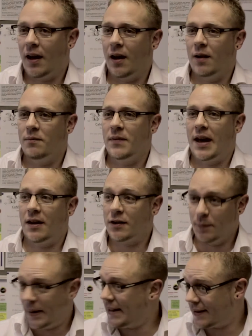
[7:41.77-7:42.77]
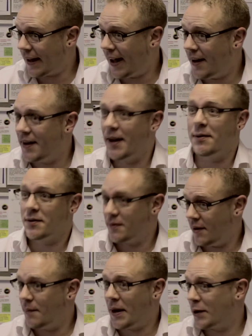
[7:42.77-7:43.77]
and I completed that, and
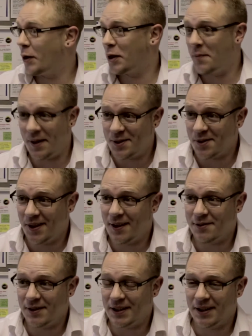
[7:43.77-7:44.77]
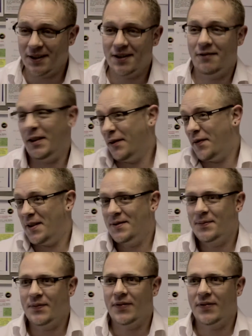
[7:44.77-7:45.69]
I made a documentary. That was really good, really fun.